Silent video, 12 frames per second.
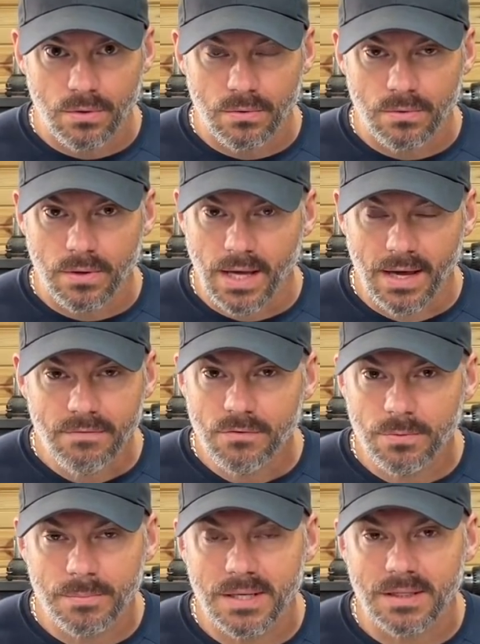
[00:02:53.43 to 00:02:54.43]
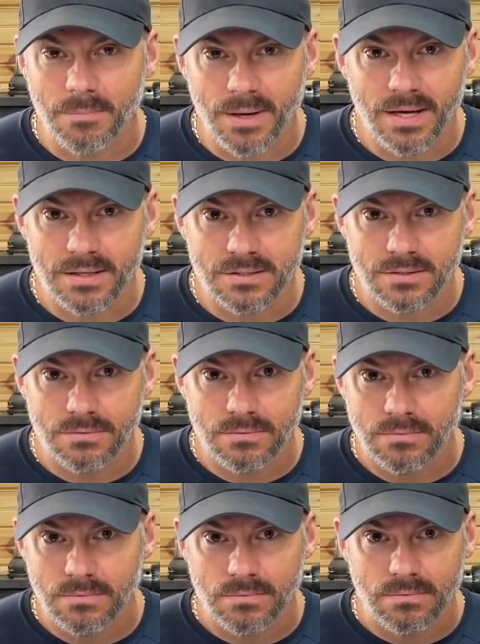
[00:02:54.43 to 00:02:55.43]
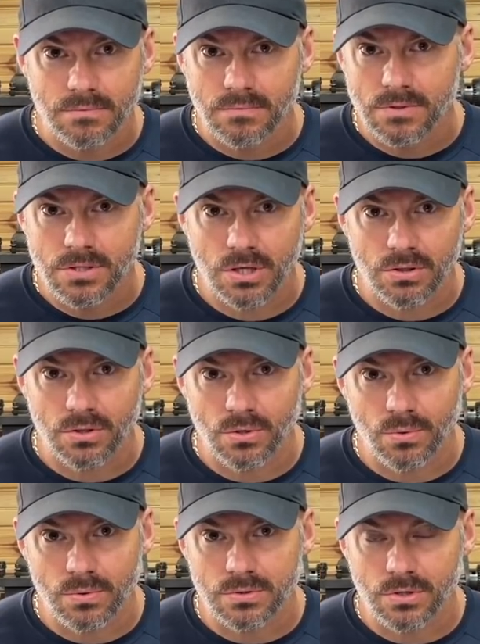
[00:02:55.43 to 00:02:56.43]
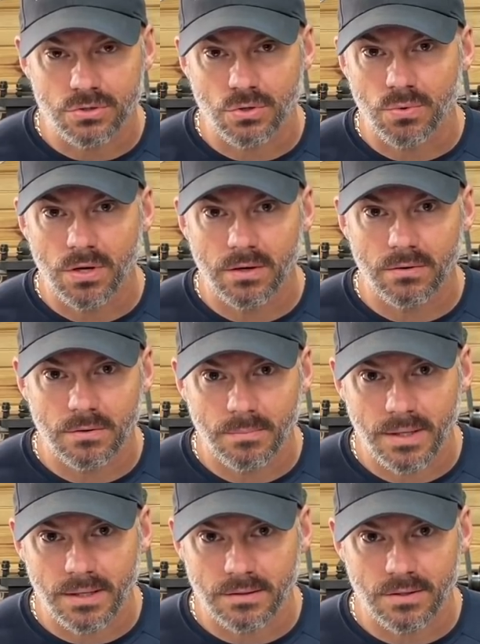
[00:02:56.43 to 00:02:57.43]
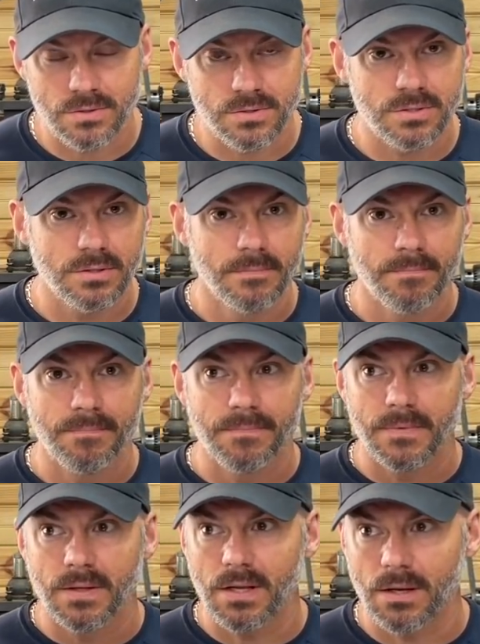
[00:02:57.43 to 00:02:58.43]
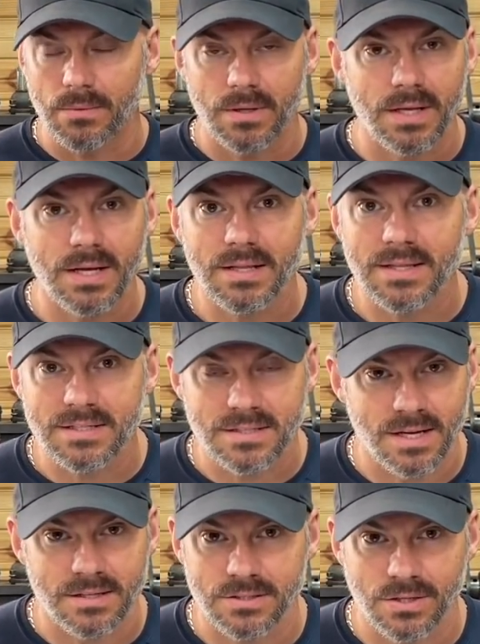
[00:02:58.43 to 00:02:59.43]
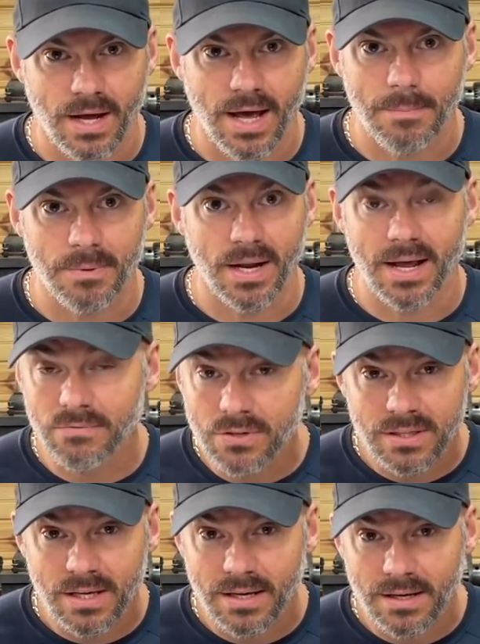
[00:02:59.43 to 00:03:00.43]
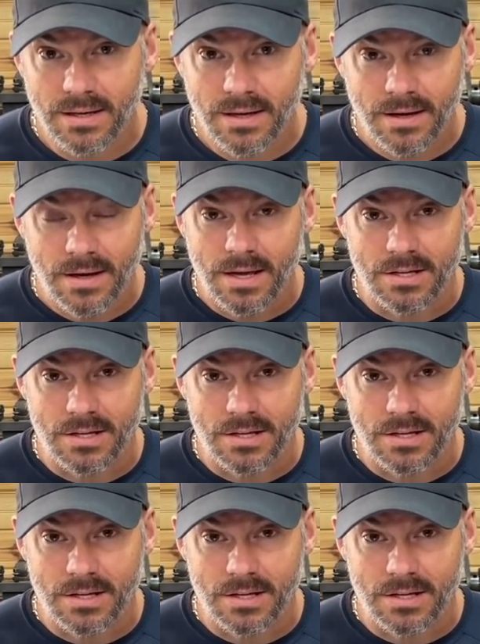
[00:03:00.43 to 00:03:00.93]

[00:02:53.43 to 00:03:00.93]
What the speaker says: heaven forbid the banks shut the doors. There's a run on the bank. There's, any of these things could happen. Everything is